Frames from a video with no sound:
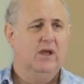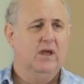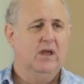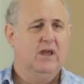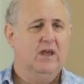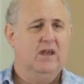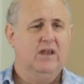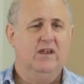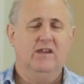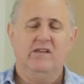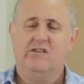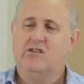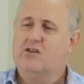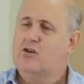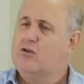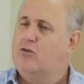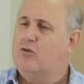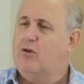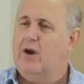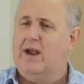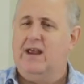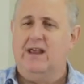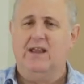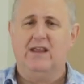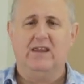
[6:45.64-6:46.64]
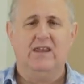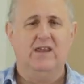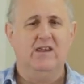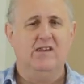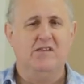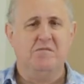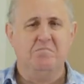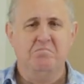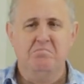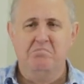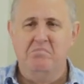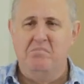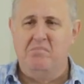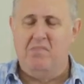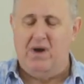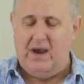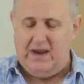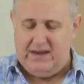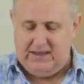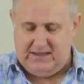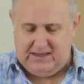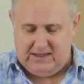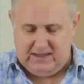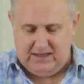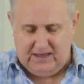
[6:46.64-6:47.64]
He's great. He's
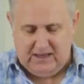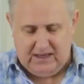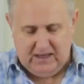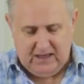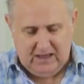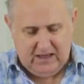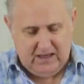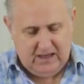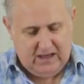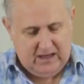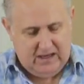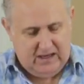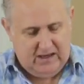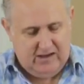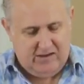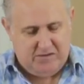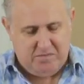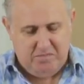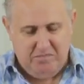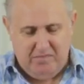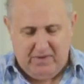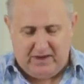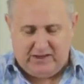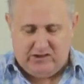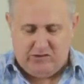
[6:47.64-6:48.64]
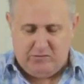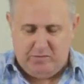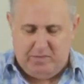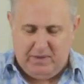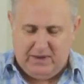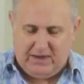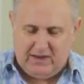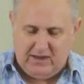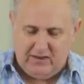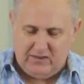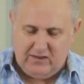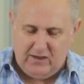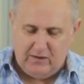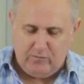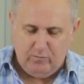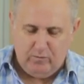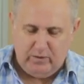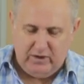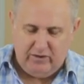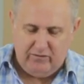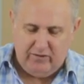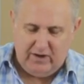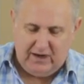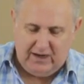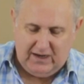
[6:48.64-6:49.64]
mighty. He's much bigger than
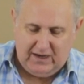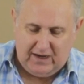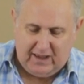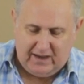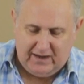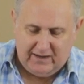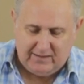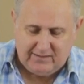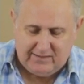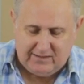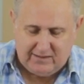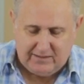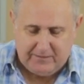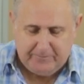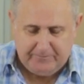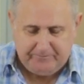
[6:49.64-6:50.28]
we realized.